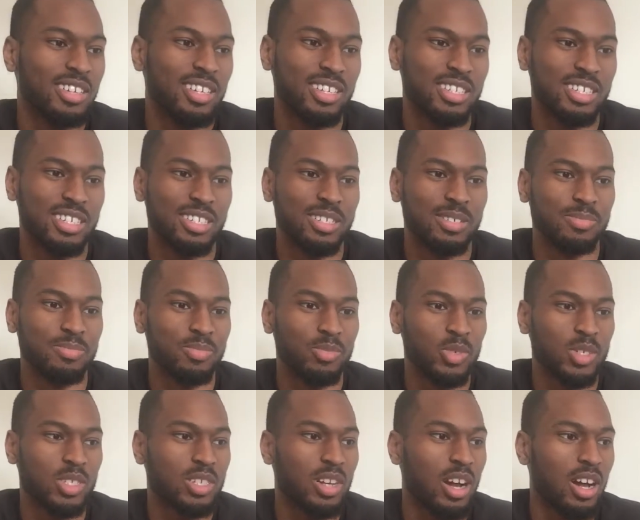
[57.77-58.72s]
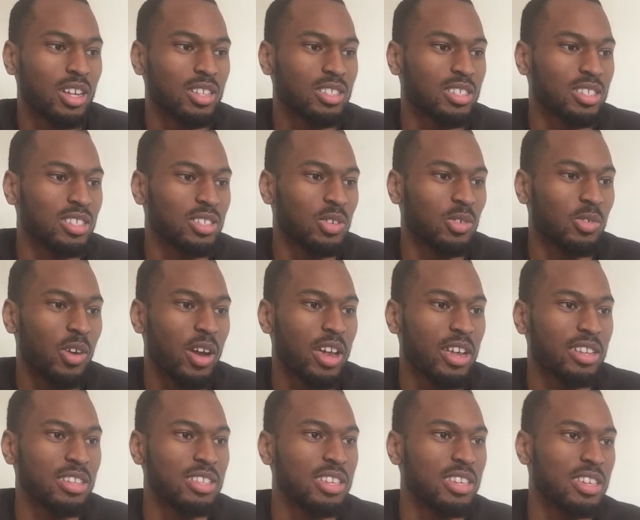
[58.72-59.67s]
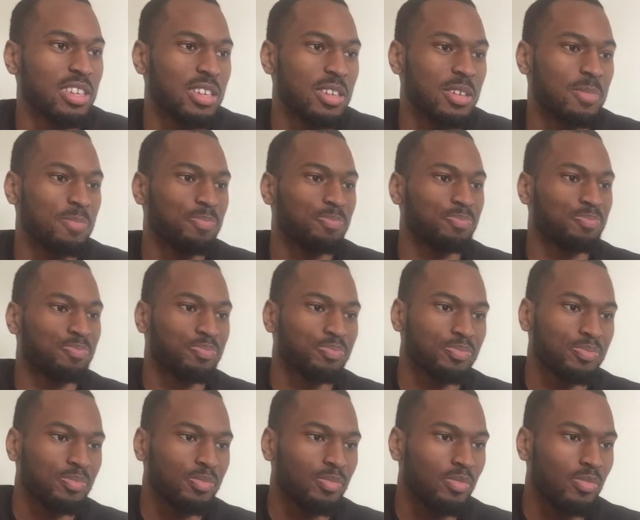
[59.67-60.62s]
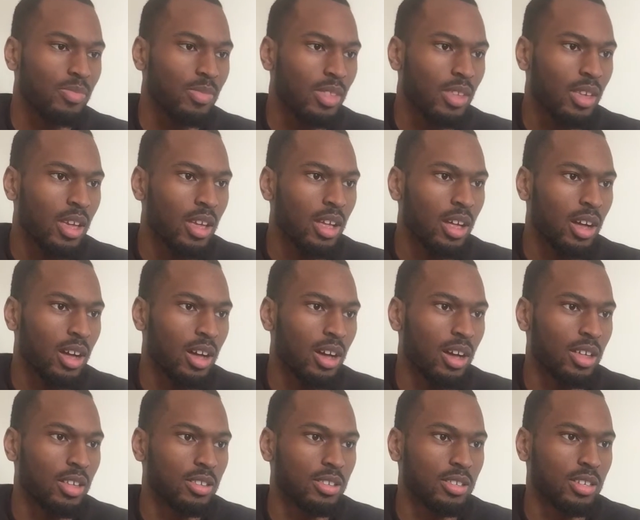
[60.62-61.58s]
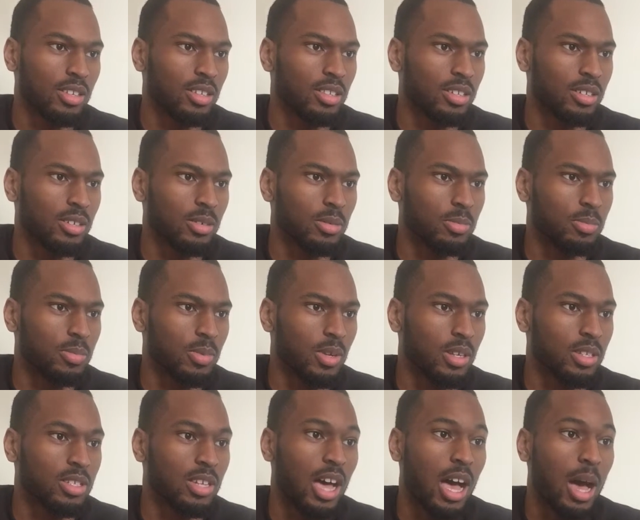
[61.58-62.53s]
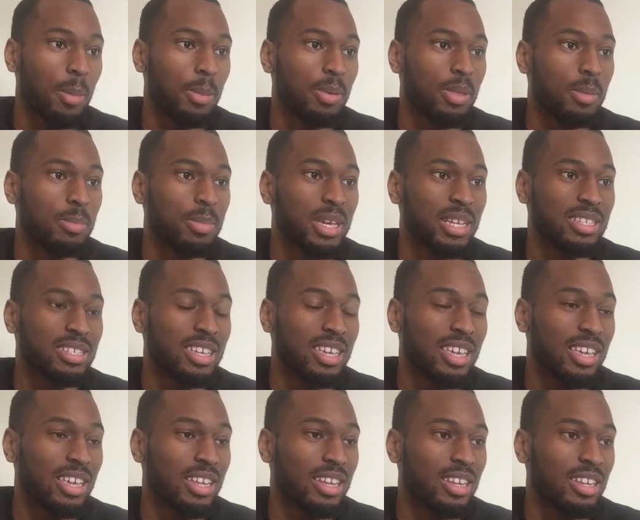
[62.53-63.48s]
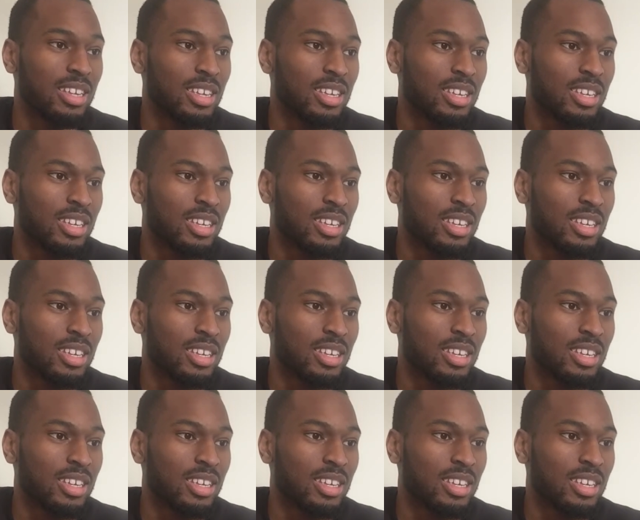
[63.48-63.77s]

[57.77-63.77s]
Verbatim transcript: Um, Wisconsin's a ranked team. Uh, they're atop of the Big Ten,